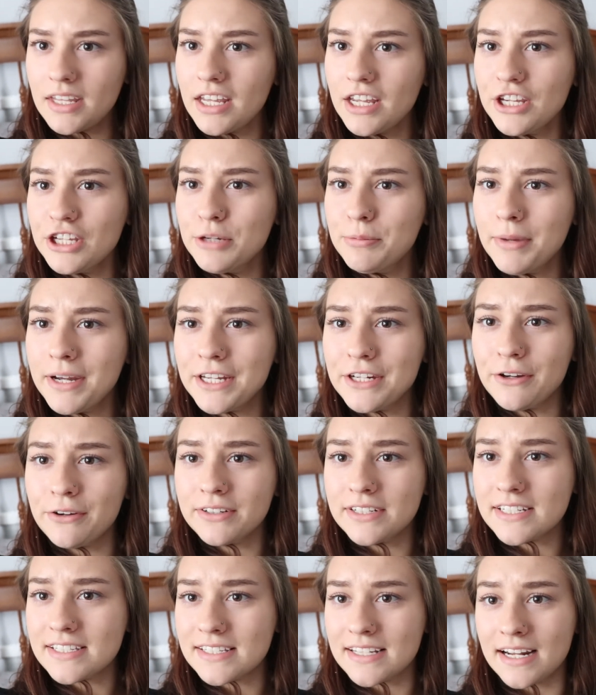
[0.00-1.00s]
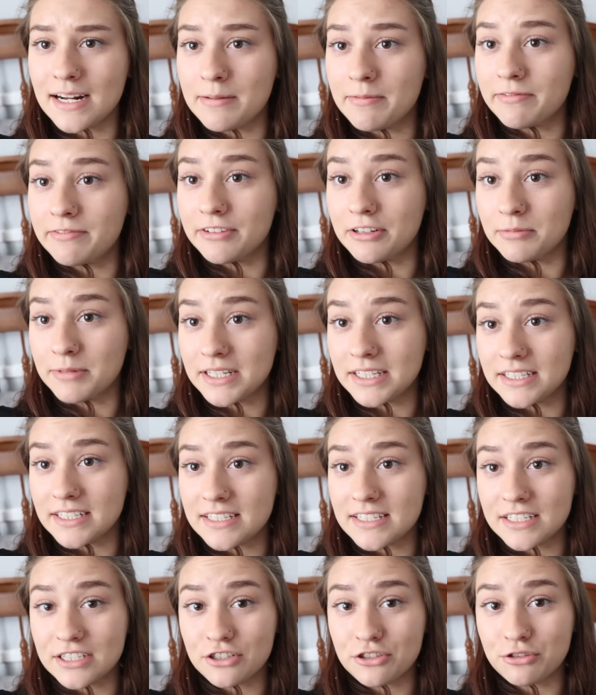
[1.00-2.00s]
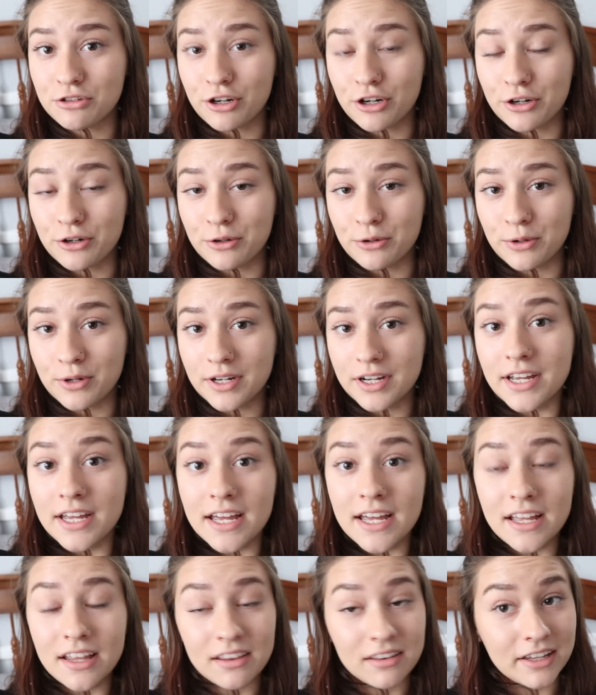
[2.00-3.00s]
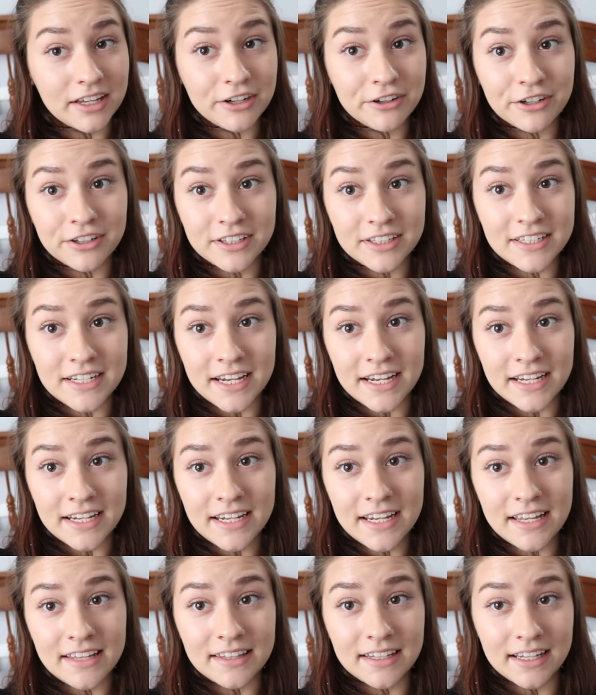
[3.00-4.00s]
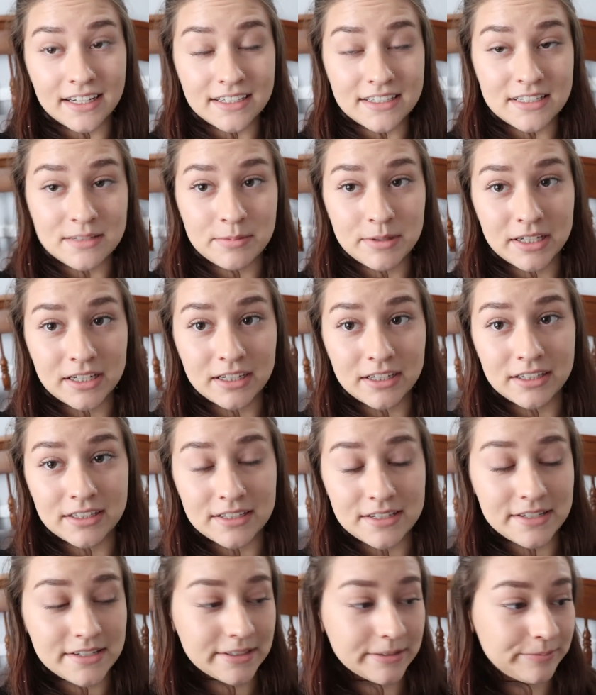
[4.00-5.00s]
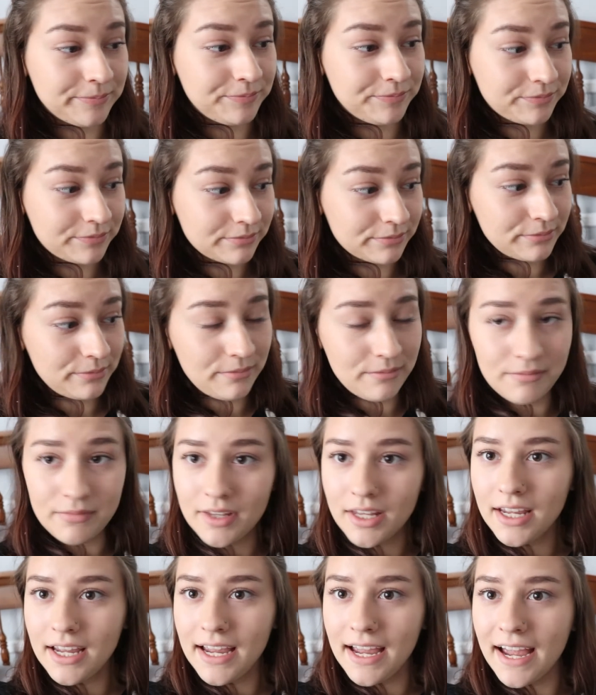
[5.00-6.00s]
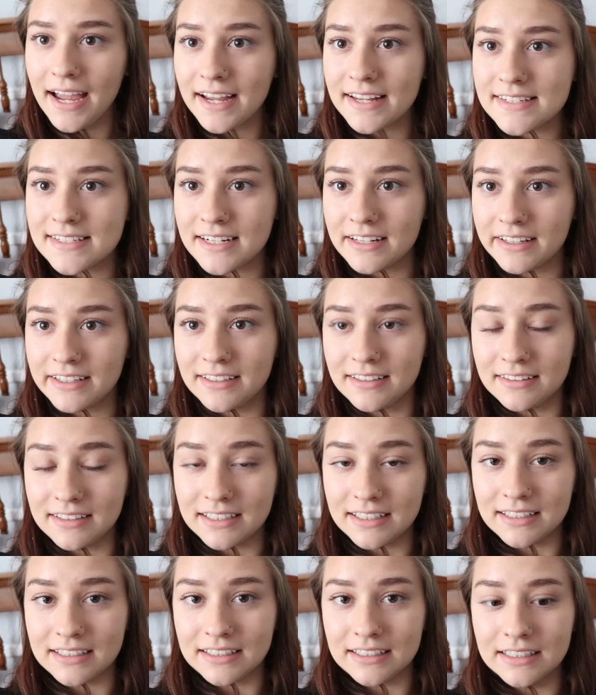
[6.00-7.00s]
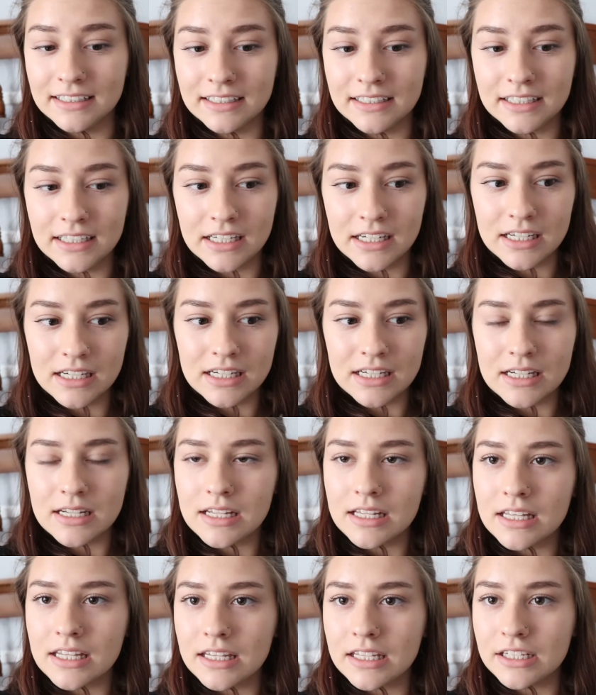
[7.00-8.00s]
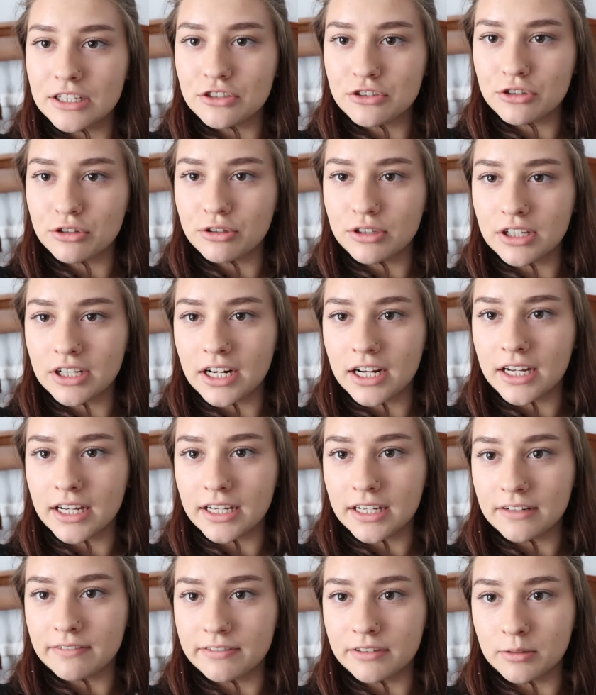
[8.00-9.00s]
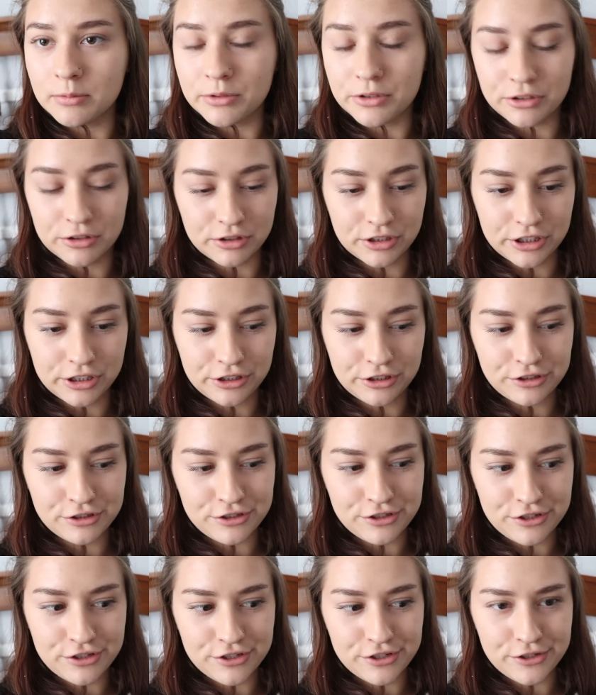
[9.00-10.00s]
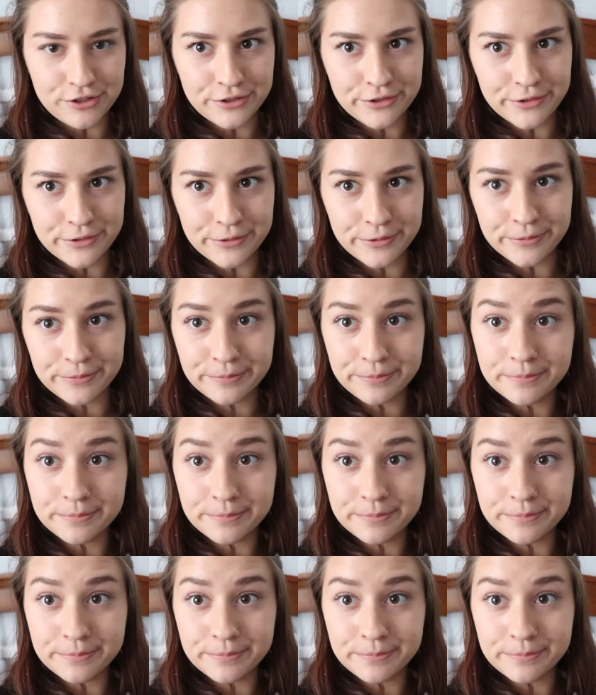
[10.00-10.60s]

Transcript: you might notice that I'm filming this intro later in the day, and that is because I accidentally deleted the intro that I filmed earlier, so